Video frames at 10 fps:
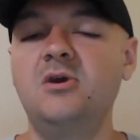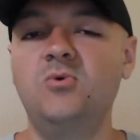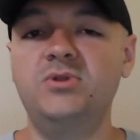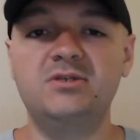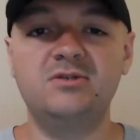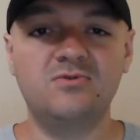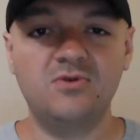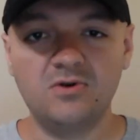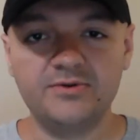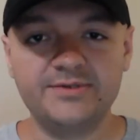what this little
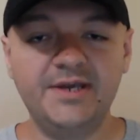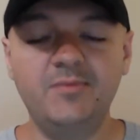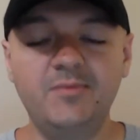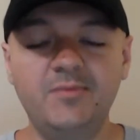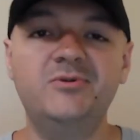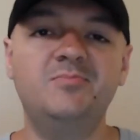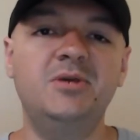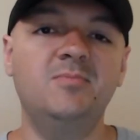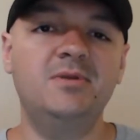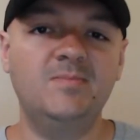girl said, but she was
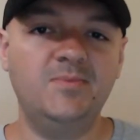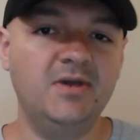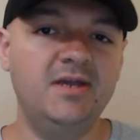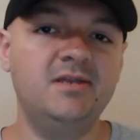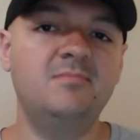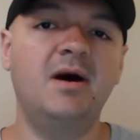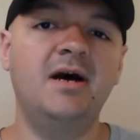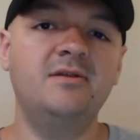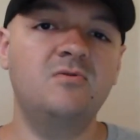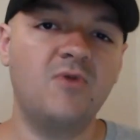being manipulated by
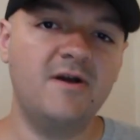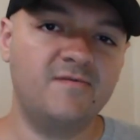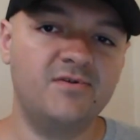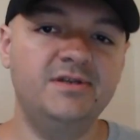the Reverend,